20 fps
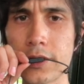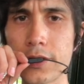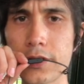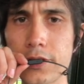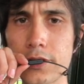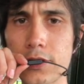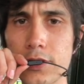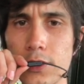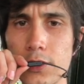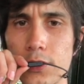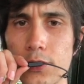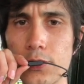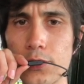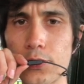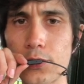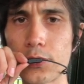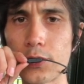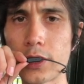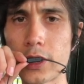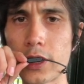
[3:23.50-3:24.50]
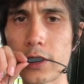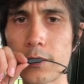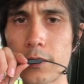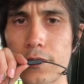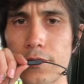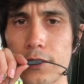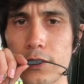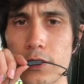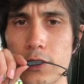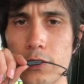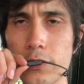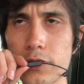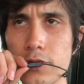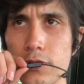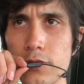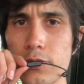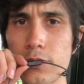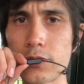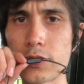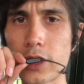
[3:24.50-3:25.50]
So if you go
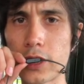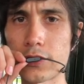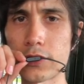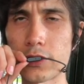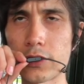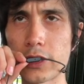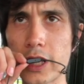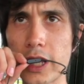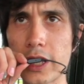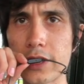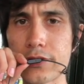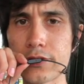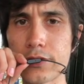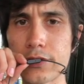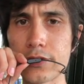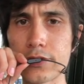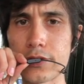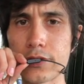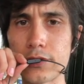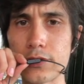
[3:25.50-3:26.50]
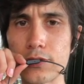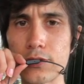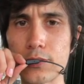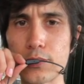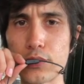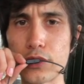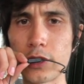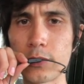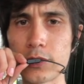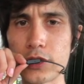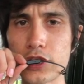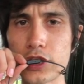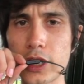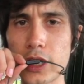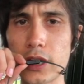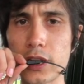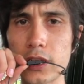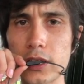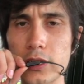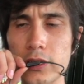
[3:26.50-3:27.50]
to Dr. Glass or to pretty much
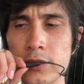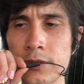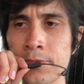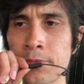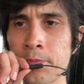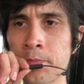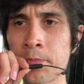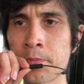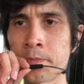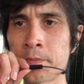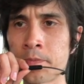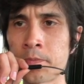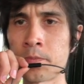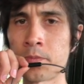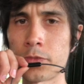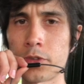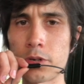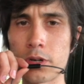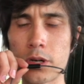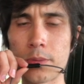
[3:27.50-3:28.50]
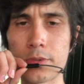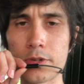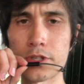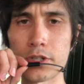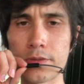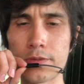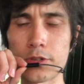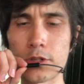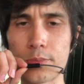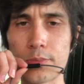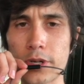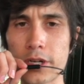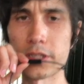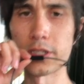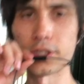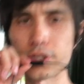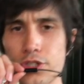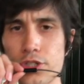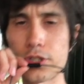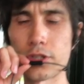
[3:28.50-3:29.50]
any upper cervical
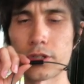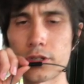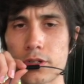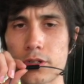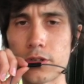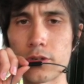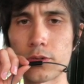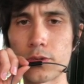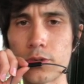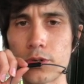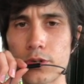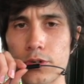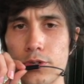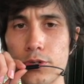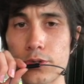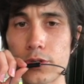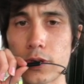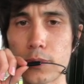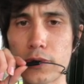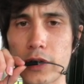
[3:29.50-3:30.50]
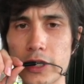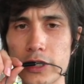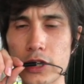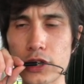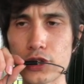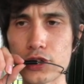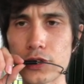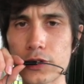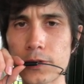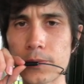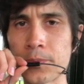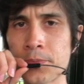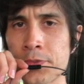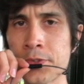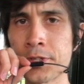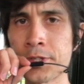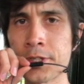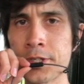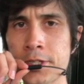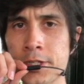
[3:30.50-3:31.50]
practitioner or NUCCA practitioner,
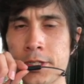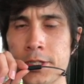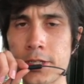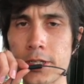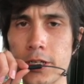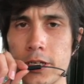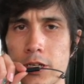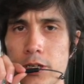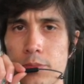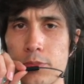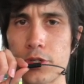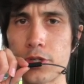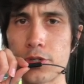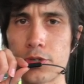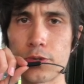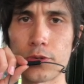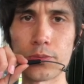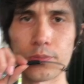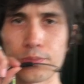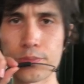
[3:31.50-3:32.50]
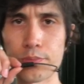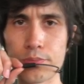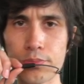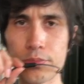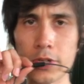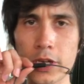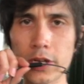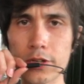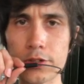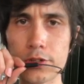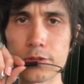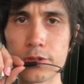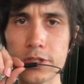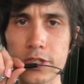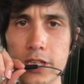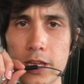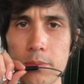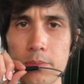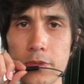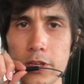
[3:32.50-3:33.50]
you'll kind of do the
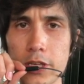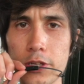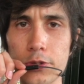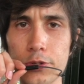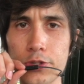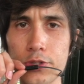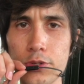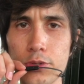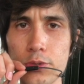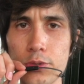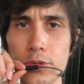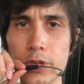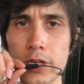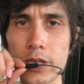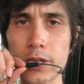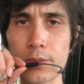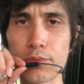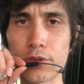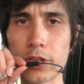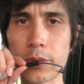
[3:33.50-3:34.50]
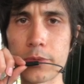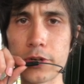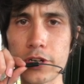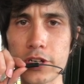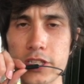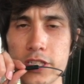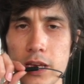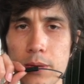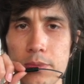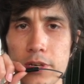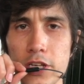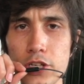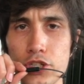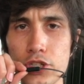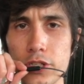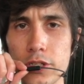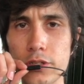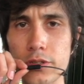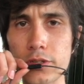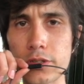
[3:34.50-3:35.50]
same thing. You'll do a preliminary
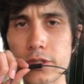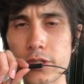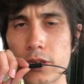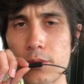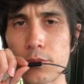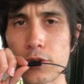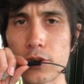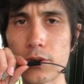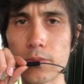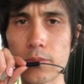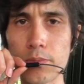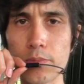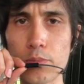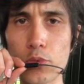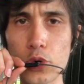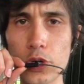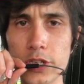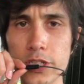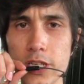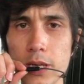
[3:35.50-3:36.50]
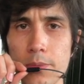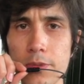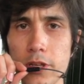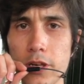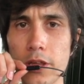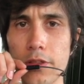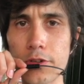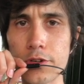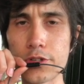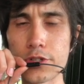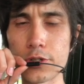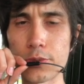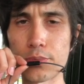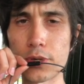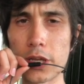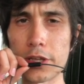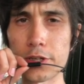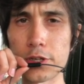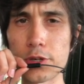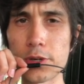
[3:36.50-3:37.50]
examination. Some are more in depth than others. You'll
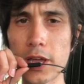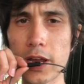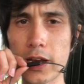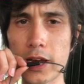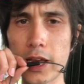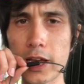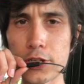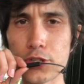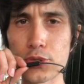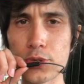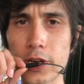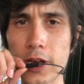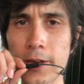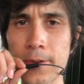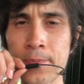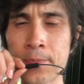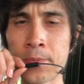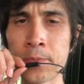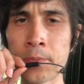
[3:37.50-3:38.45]
probably go get an X-ray,